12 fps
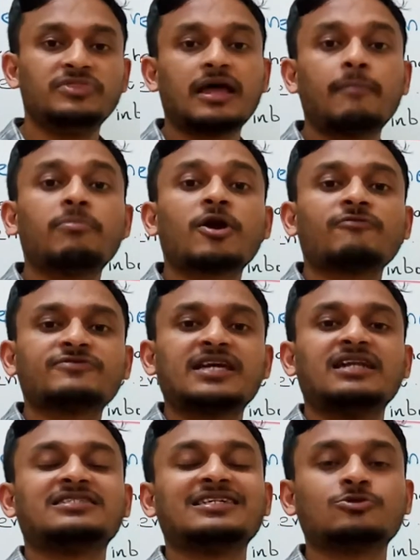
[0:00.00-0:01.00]
number of
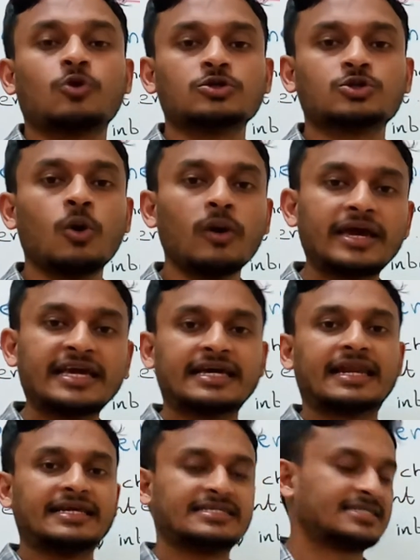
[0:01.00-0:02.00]
cells is also
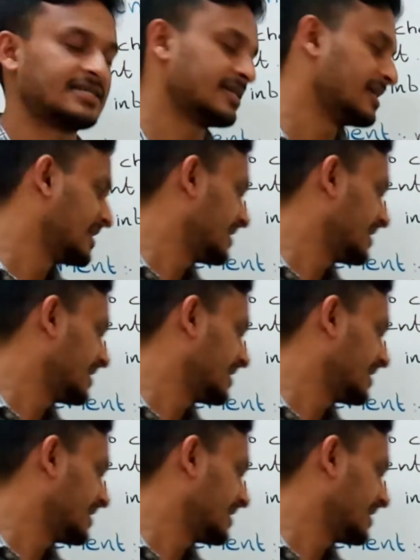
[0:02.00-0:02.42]
increased.